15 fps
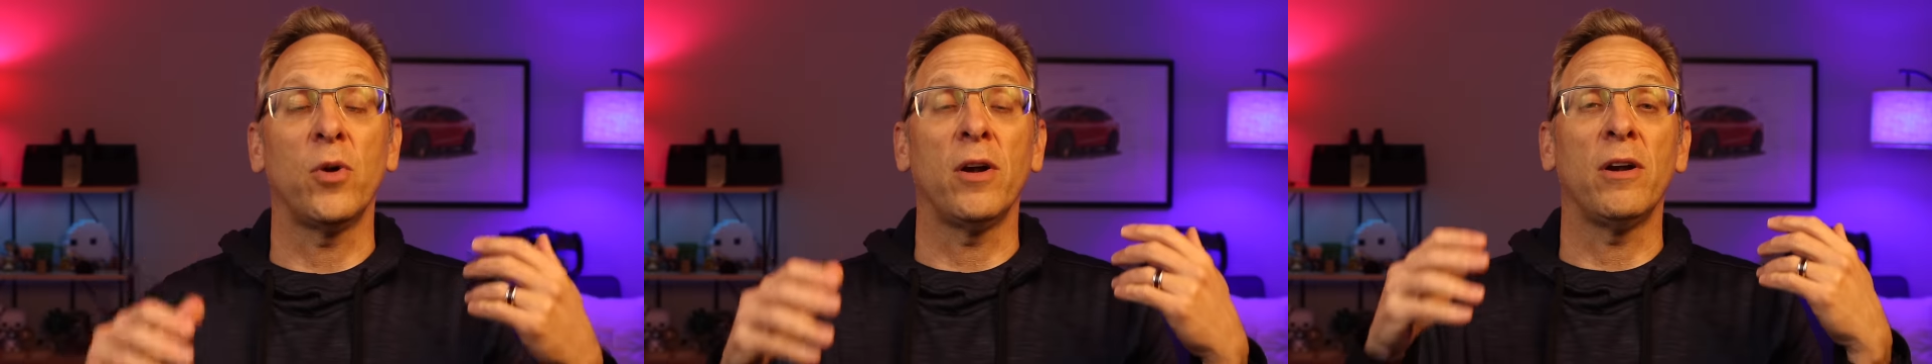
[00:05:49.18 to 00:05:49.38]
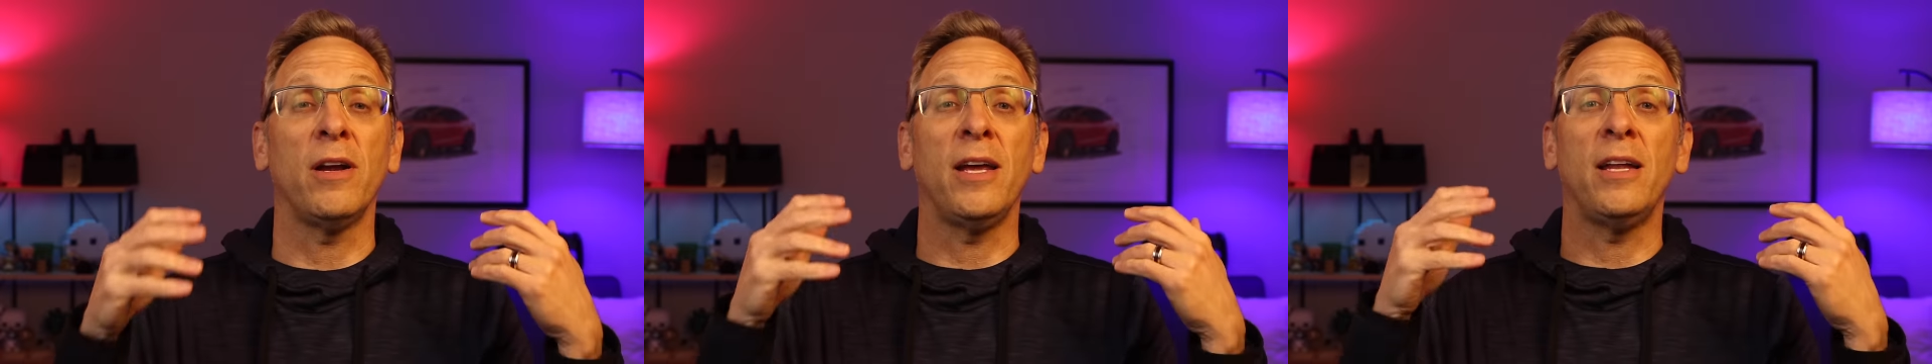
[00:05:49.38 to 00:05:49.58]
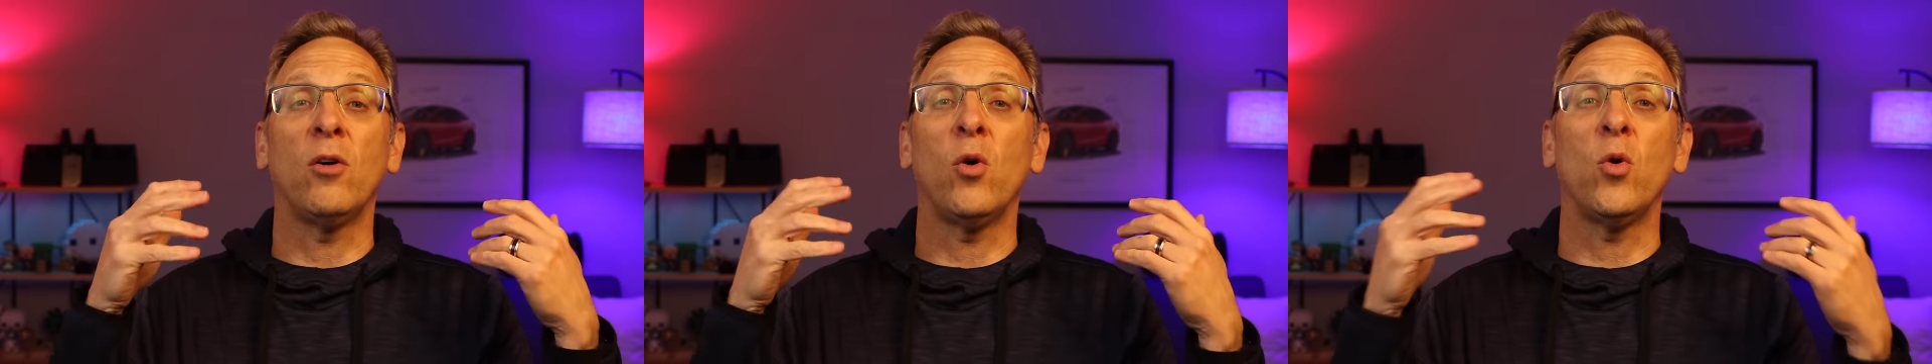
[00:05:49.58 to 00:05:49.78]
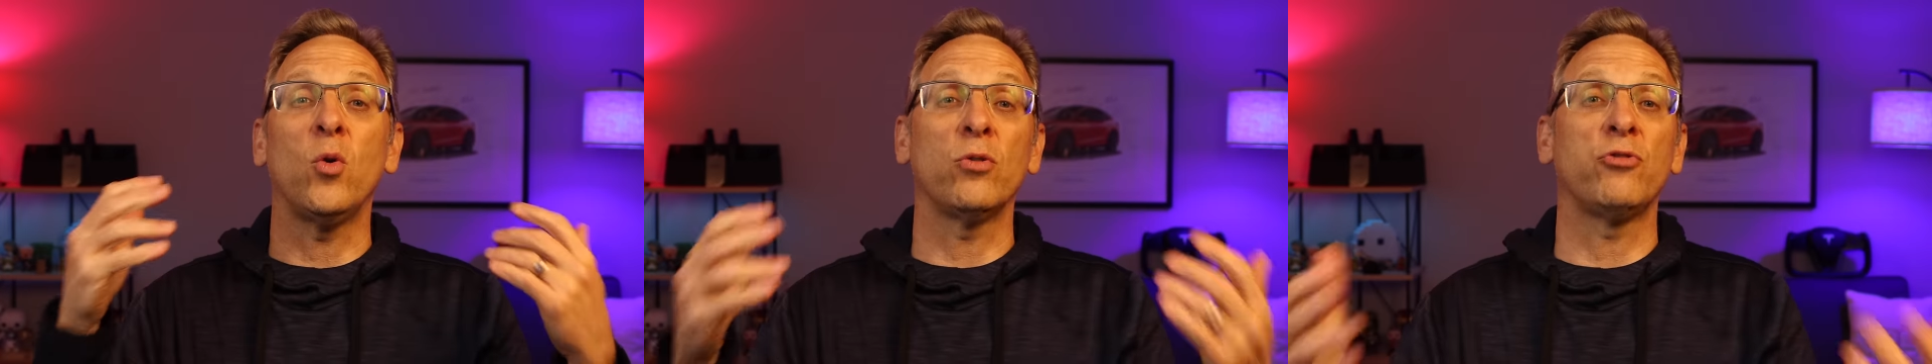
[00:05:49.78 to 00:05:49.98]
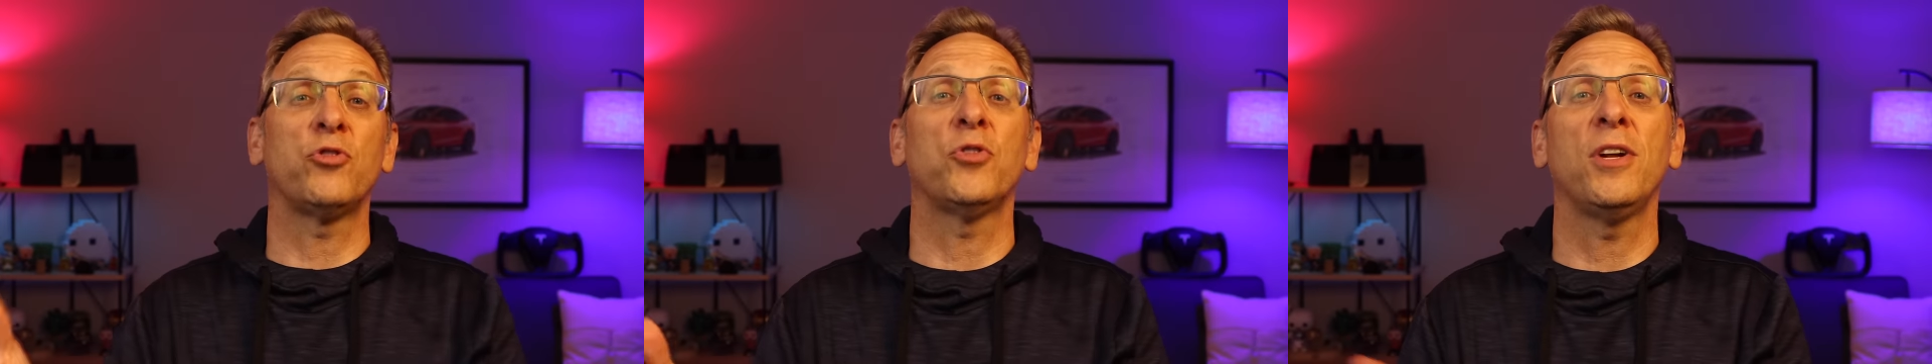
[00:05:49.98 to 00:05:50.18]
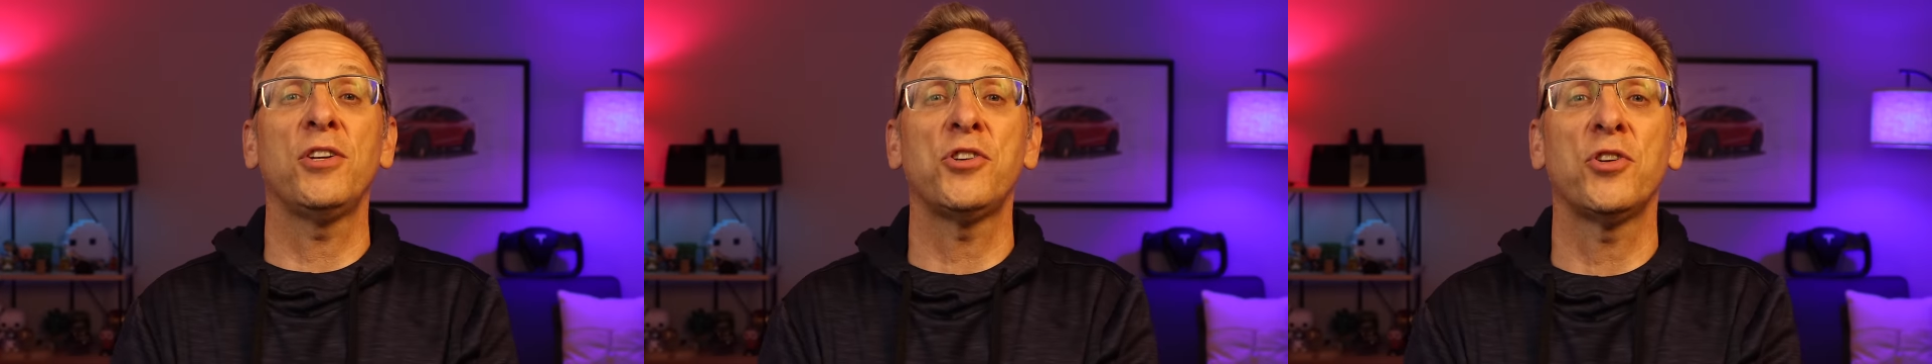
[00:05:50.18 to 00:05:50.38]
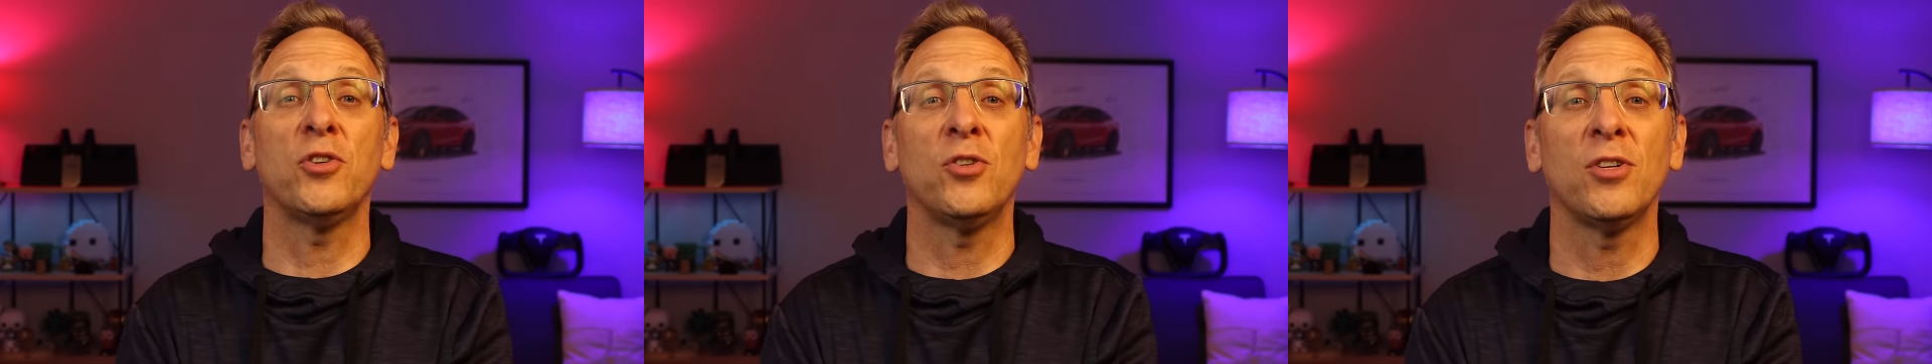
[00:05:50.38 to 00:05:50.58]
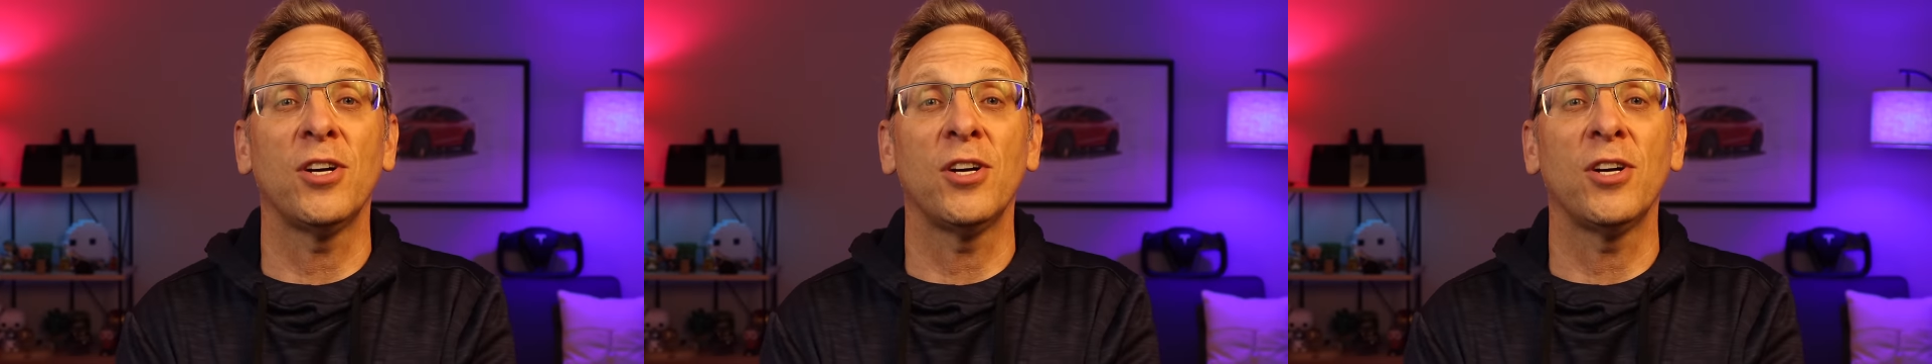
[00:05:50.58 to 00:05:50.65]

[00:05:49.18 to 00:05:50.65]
where in old traditional